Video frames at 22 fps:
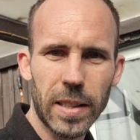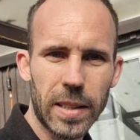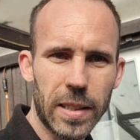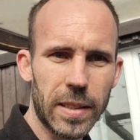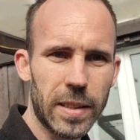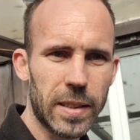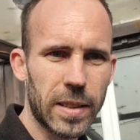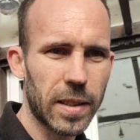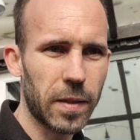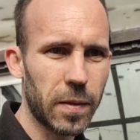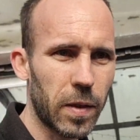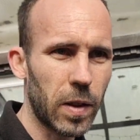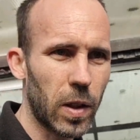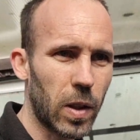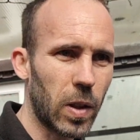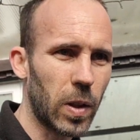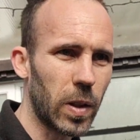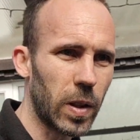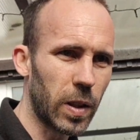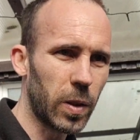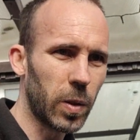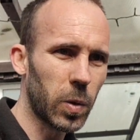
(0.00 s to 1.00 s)
Let's have a look
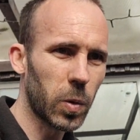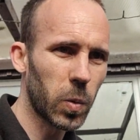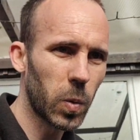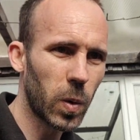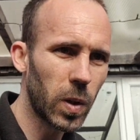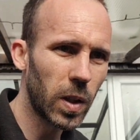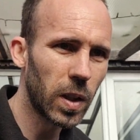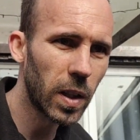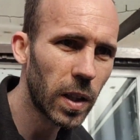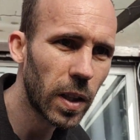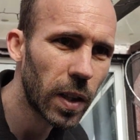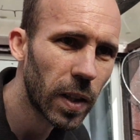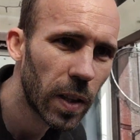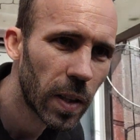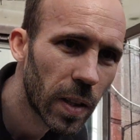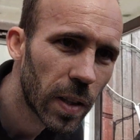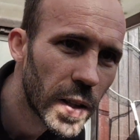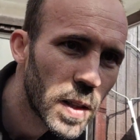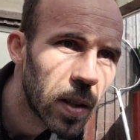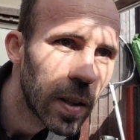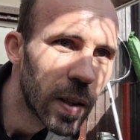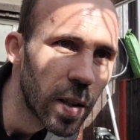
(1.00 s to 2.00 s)
at this one.
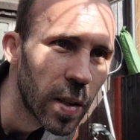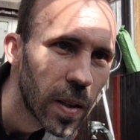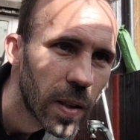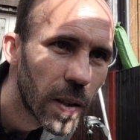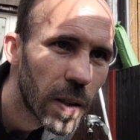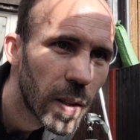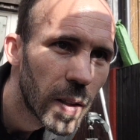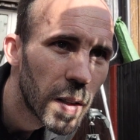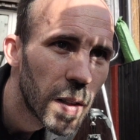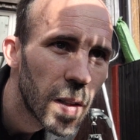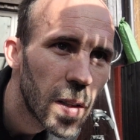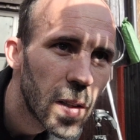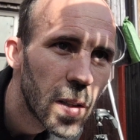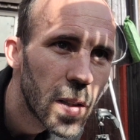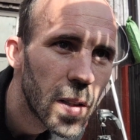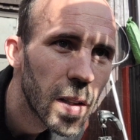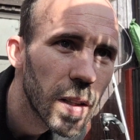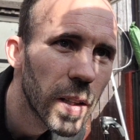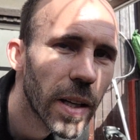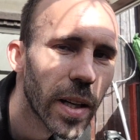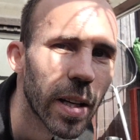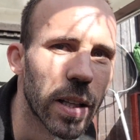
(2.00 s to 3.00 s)

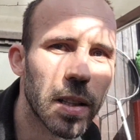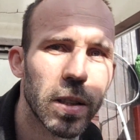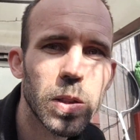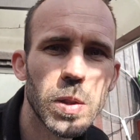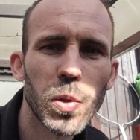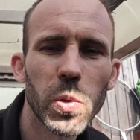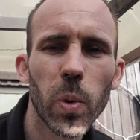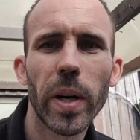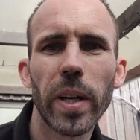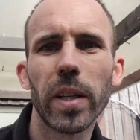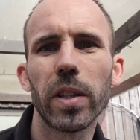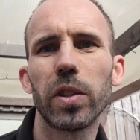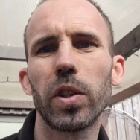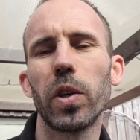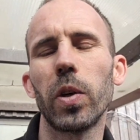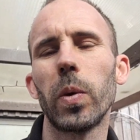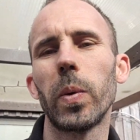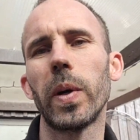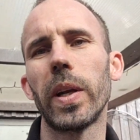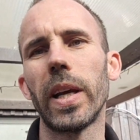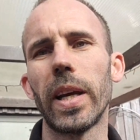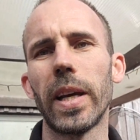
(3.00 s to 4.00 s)
Yeah,
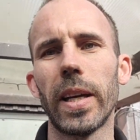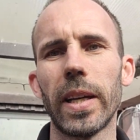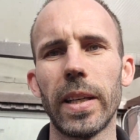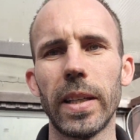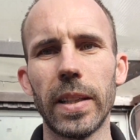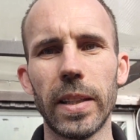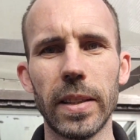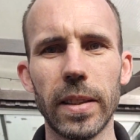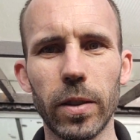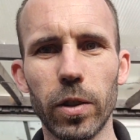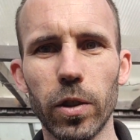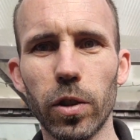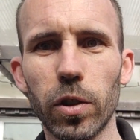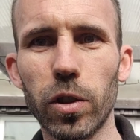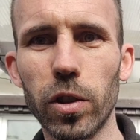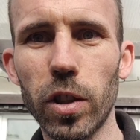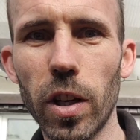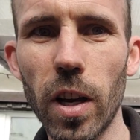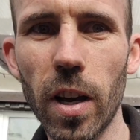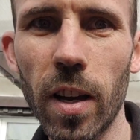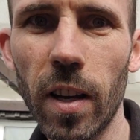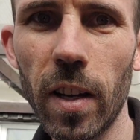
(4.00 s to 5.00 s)
22 in here, just
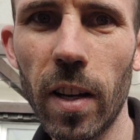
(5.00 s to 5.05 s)
to